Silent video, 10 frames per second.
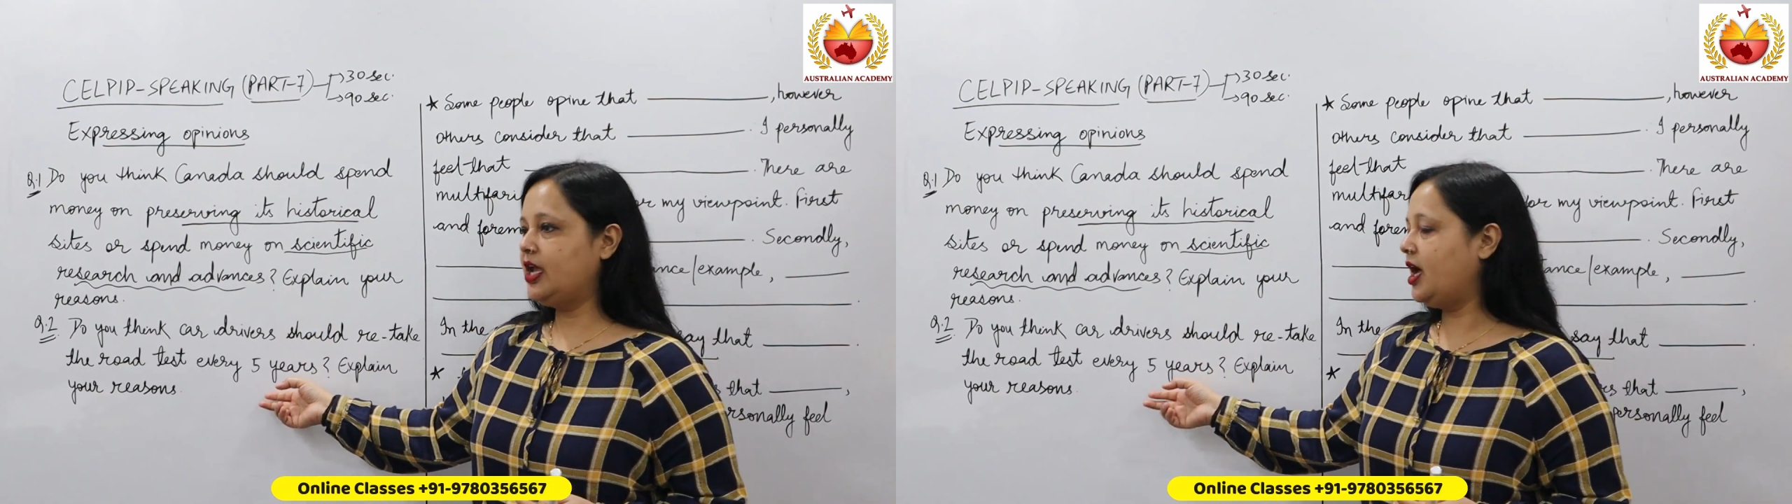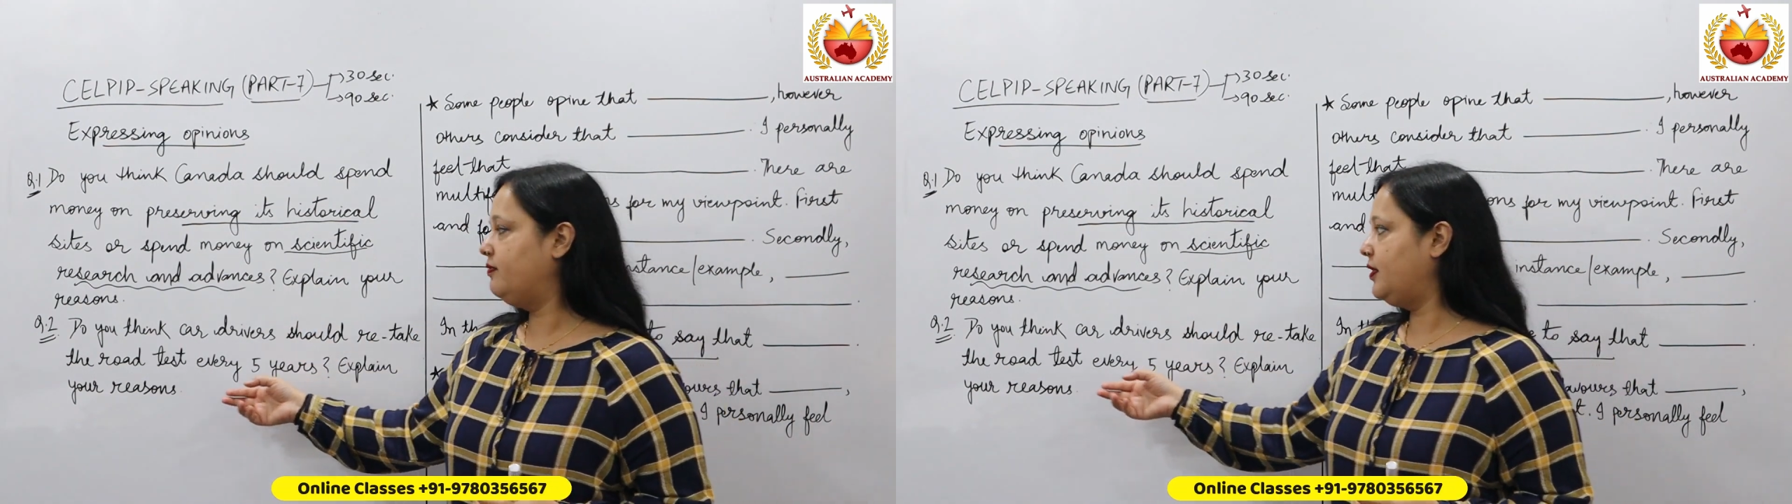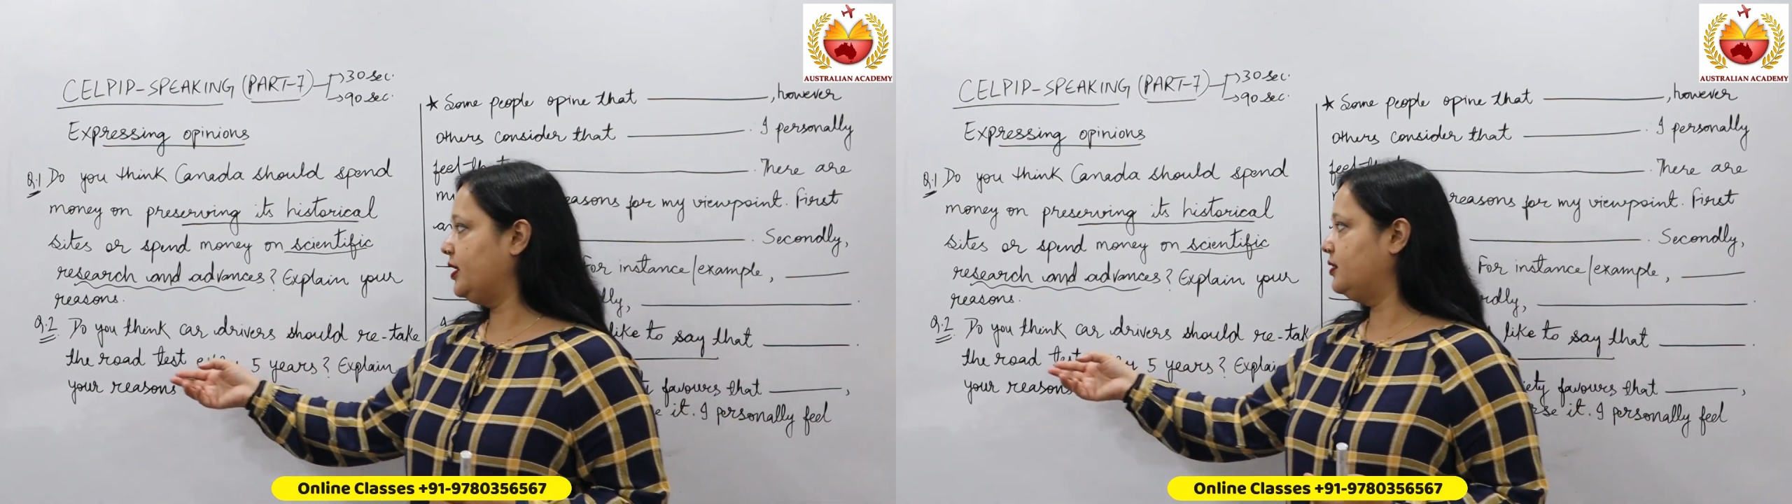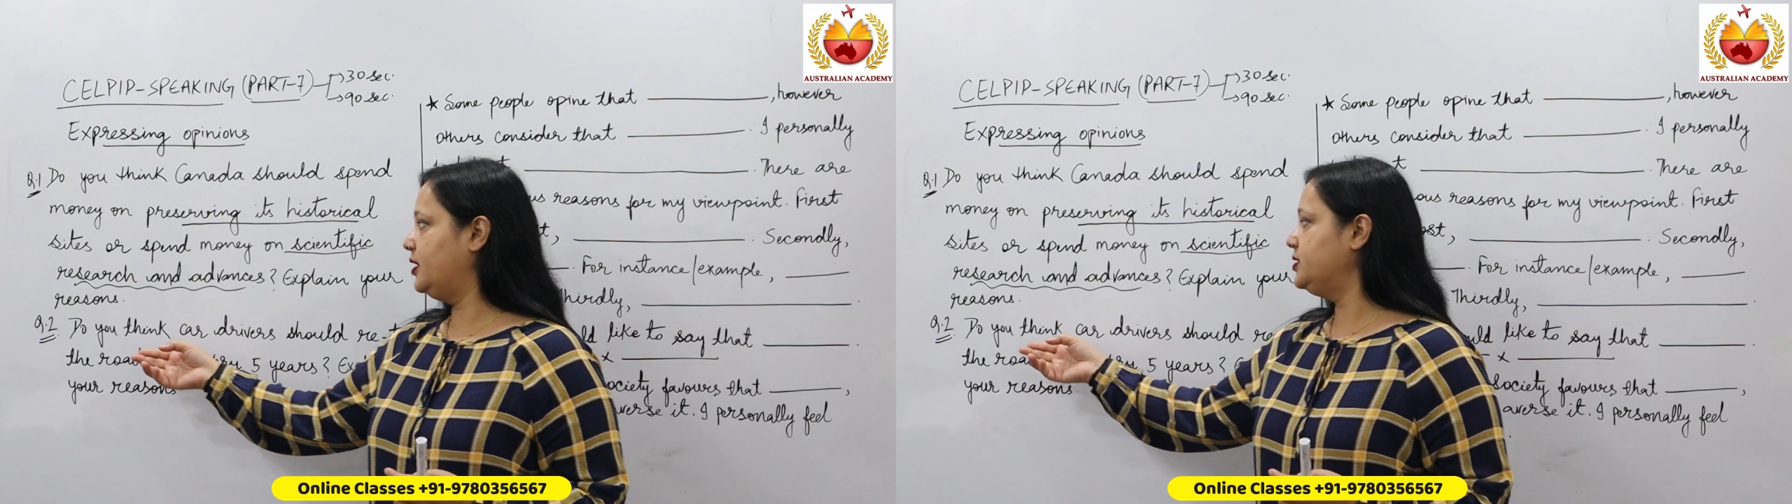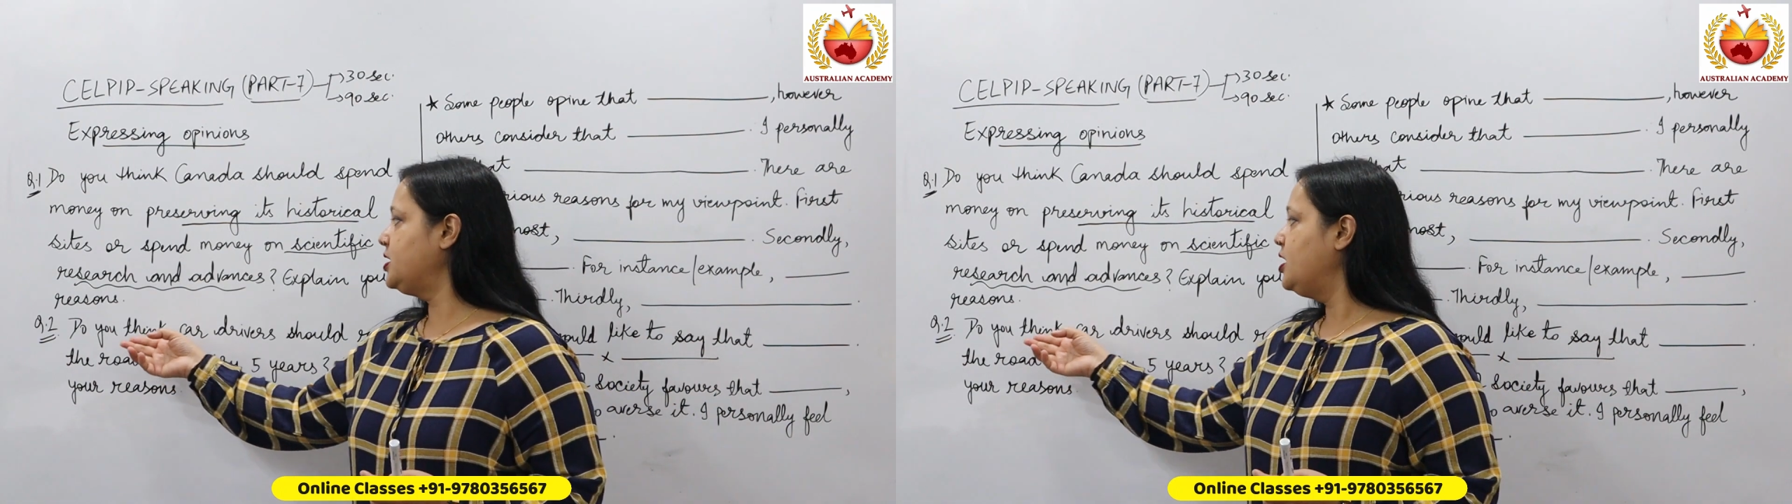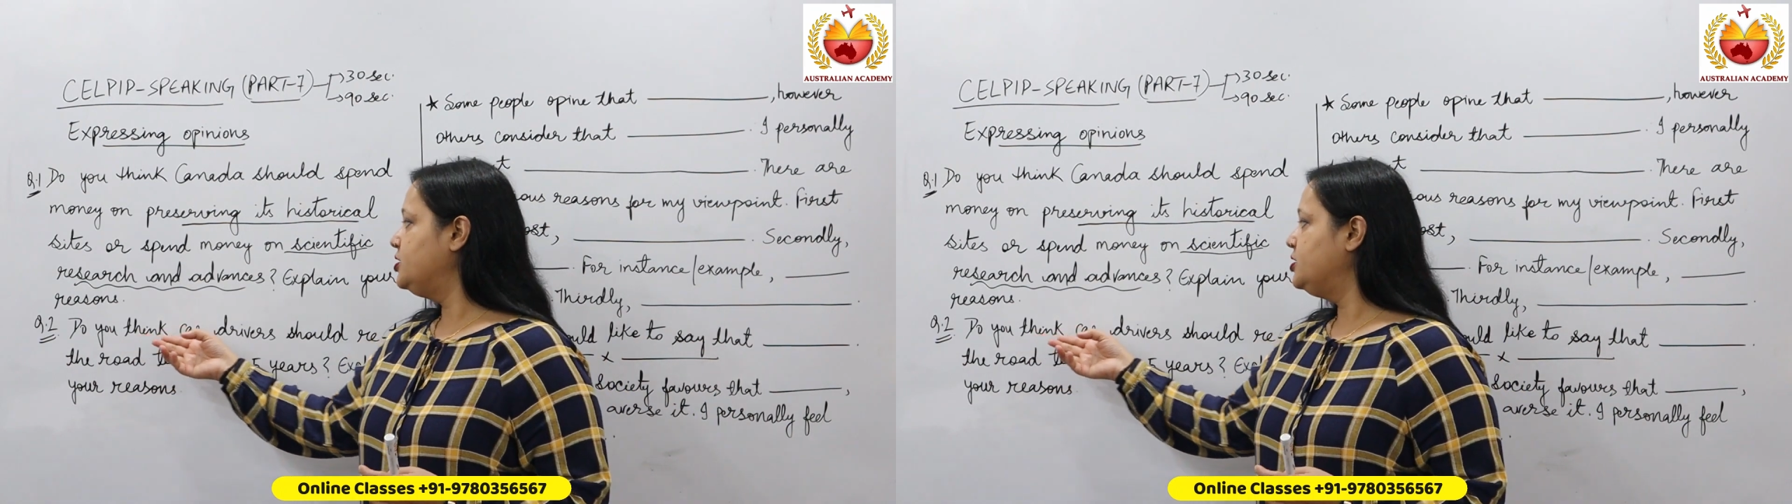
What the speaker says: we have like this: